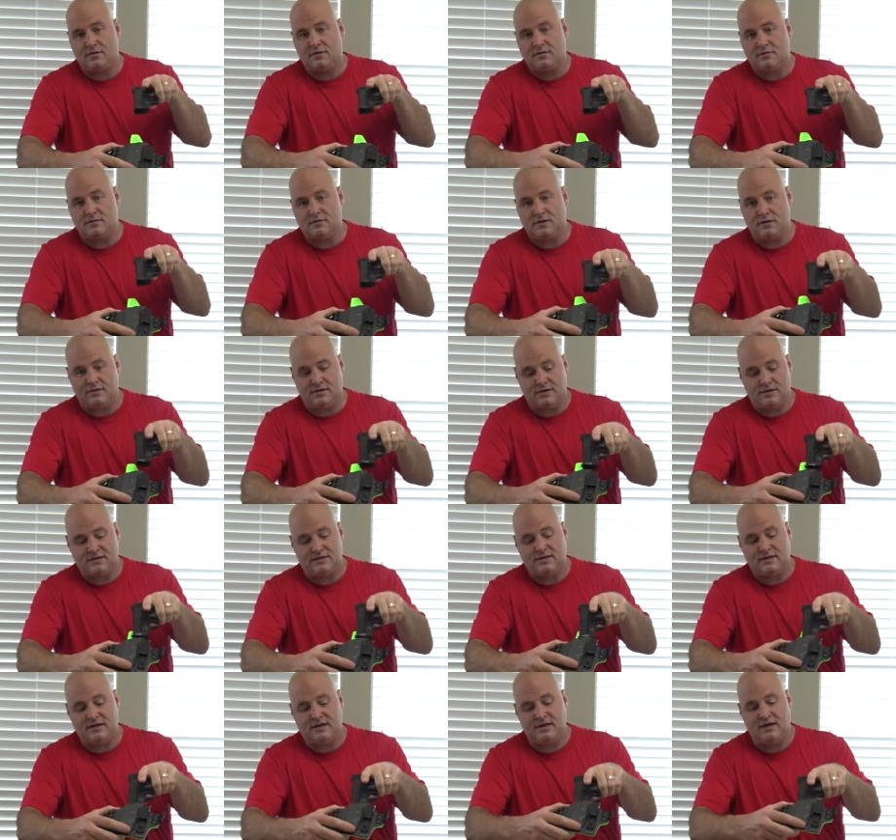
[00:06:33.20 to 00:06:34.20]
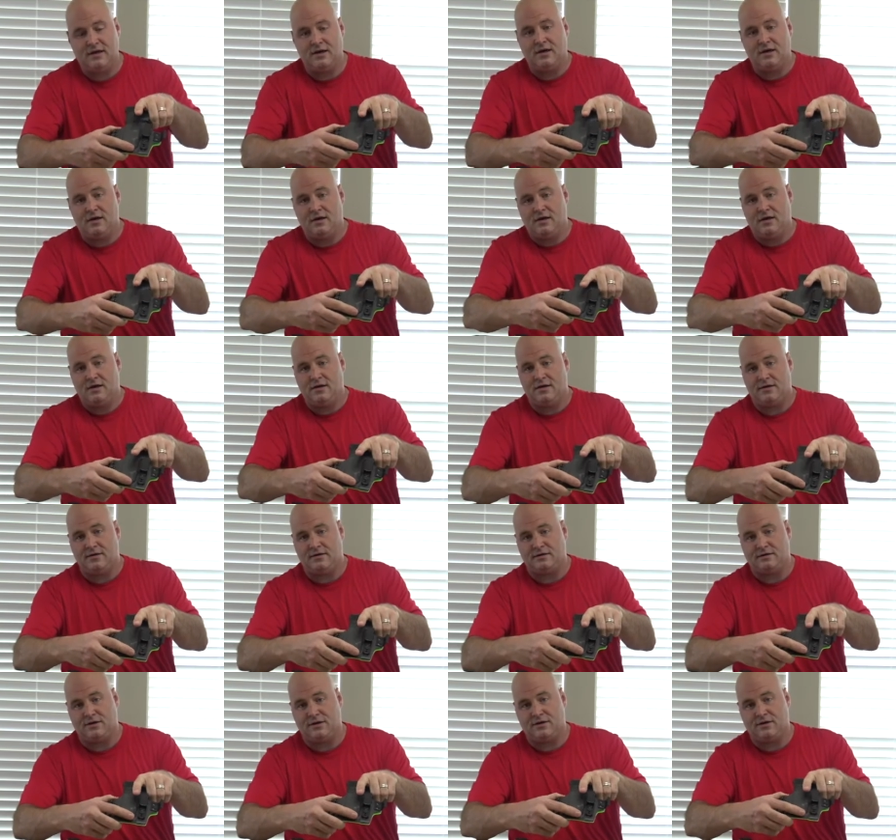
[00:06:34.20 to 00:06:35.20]
So you can see
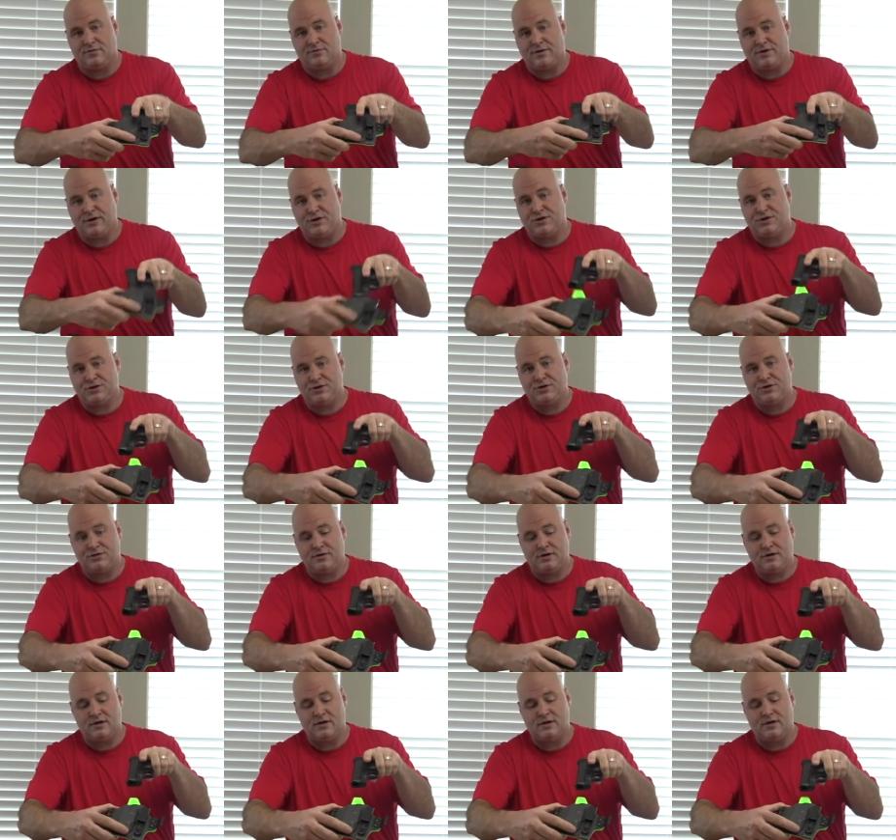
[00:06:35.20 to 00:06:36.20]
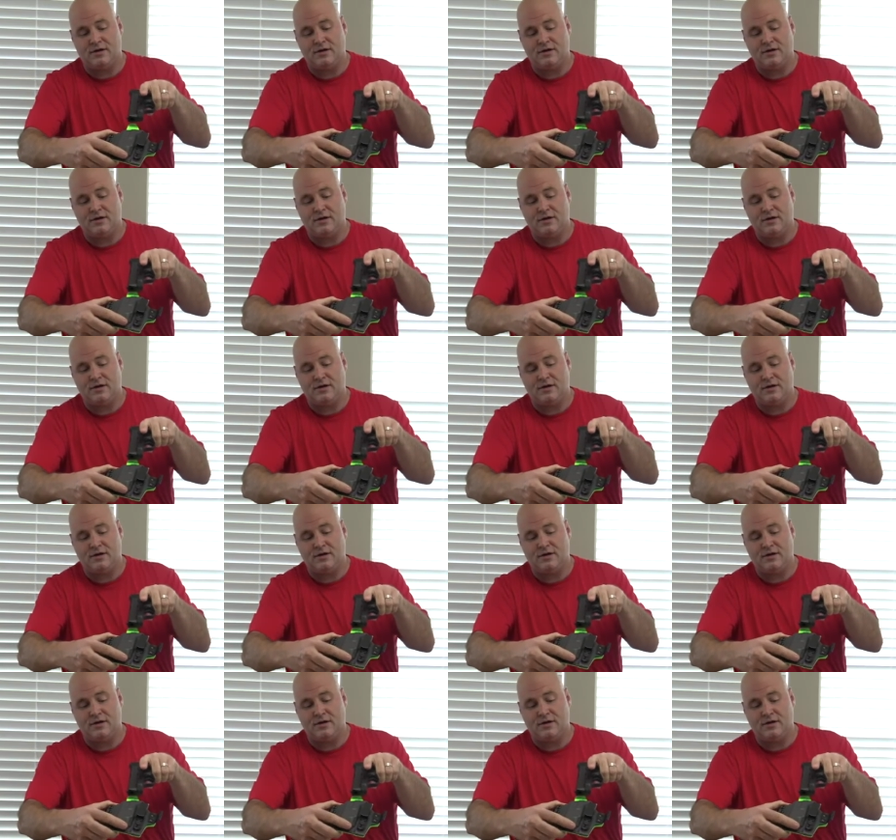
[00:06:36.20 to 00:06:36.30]
there's a good retention to it.